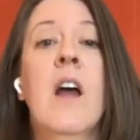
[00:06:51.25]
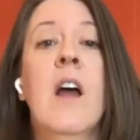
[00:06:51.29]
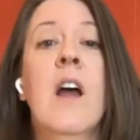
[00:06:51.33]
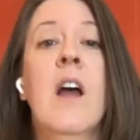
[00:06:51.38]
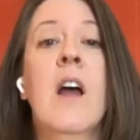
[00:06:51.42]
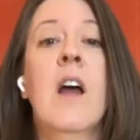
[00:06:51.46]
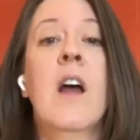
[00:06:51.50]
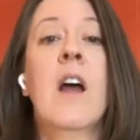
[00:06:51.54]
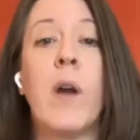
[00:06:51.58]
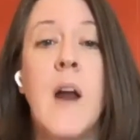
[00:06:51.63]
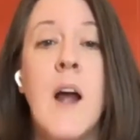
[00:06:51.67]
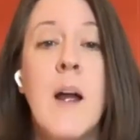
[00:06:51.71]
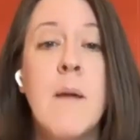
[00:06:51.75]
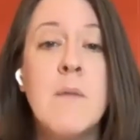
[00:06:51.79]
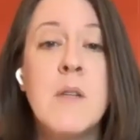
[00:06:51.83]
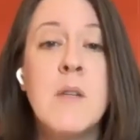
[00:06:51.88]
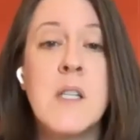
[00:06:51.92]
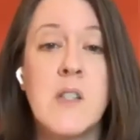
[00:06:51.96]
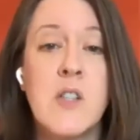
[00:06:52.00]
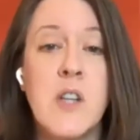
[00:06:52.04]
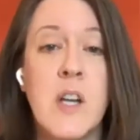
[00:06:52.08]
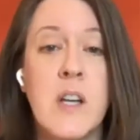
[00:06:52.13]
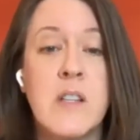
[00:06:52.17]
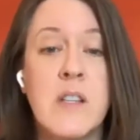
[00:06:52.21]
what I'm
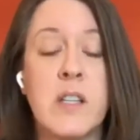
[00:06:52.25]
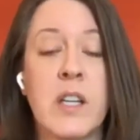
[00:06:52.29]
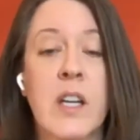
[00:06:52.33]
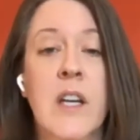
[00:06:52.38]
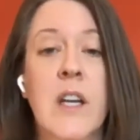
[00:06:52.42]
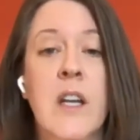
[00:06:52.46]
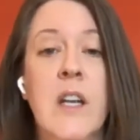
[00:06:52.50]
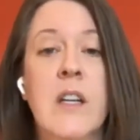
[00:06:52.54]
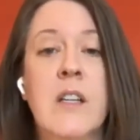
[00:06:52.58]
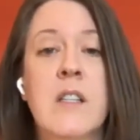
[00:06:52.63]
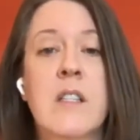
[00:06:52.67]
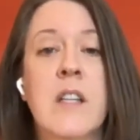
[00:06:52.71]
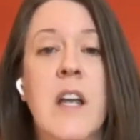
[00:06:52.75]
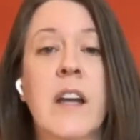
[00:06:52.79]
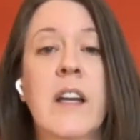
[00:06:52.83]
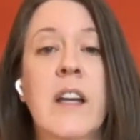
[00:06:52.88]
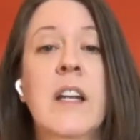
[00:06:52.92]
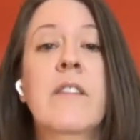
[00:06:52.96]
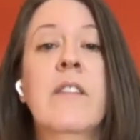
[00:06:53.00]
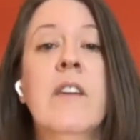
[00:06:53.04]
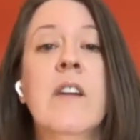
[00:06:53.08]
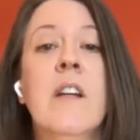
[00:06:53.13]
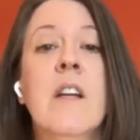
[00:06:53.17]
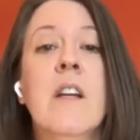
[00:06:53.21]
suggesting is that
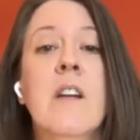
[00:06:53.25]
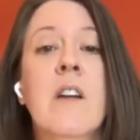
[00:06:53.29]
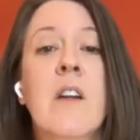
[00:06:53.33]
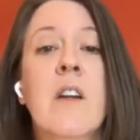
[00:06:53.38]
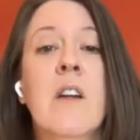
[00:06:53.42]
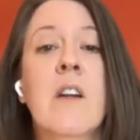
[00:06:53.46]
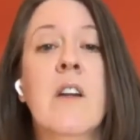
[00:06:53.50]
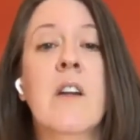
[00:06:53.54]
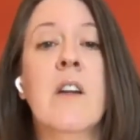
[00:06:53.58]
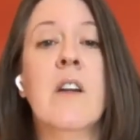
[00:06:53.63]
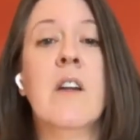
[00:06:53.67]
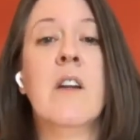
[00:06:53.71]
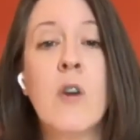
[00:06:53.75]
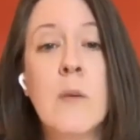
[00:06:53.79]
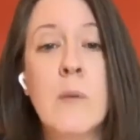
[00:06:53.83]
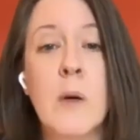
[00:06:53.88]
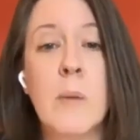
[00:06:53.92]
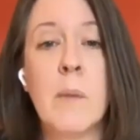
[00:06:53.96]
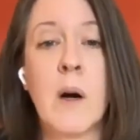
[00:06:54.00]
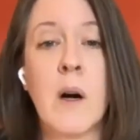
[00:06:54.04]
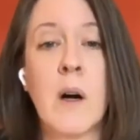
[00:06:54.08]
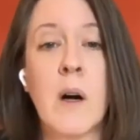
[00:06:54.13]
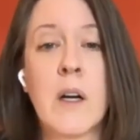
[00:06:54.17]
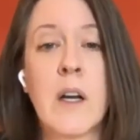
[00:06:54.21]
even in a normal
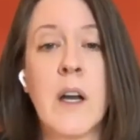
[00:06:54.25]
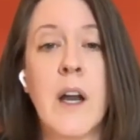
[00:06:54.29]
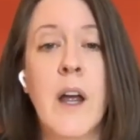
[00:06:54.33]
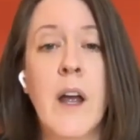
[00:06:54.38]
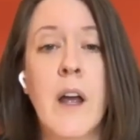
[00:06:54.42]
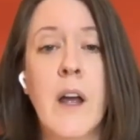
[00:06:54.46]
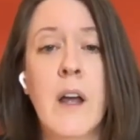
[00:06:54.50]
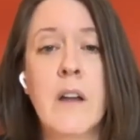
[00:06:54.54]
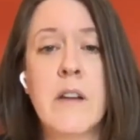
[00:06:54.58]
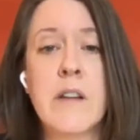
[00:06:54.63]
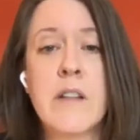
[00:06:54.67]
market,